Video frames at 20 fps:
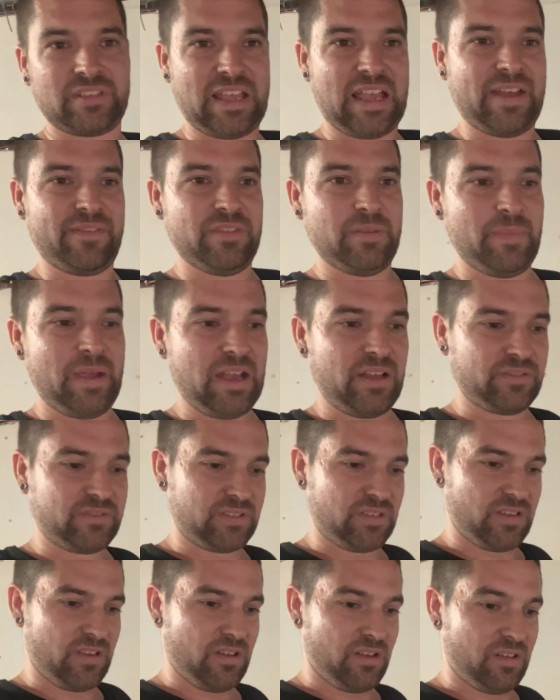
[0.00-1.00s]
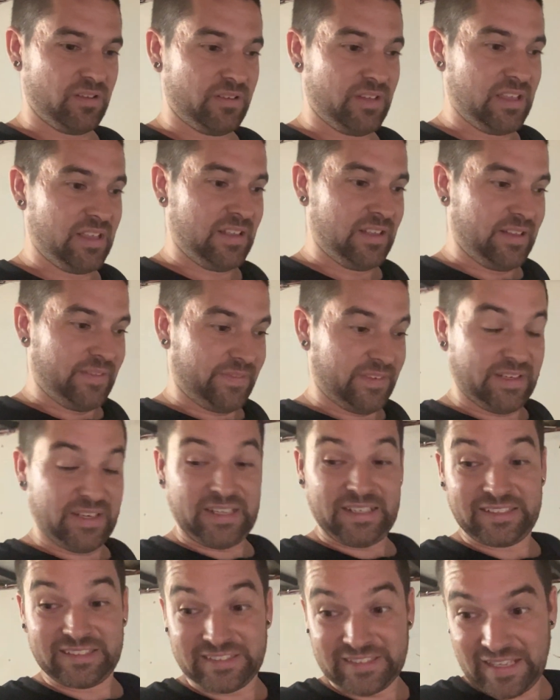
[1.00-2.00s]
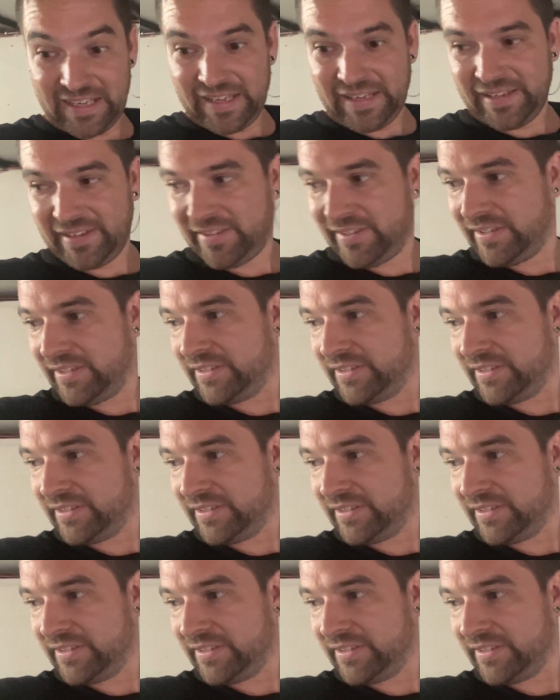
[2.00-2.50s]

have them out to y'all the next day.